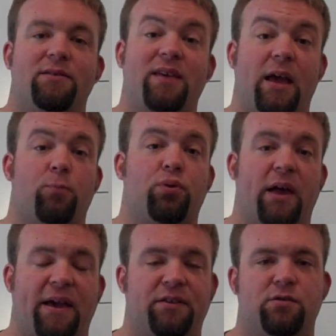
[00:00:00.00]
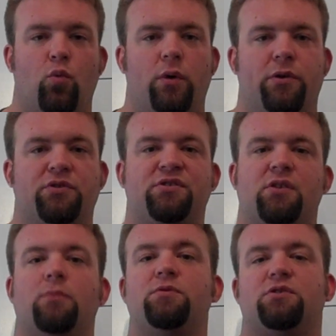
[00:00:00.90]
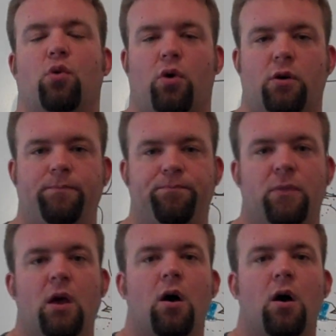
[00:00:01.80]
take place when there's some sort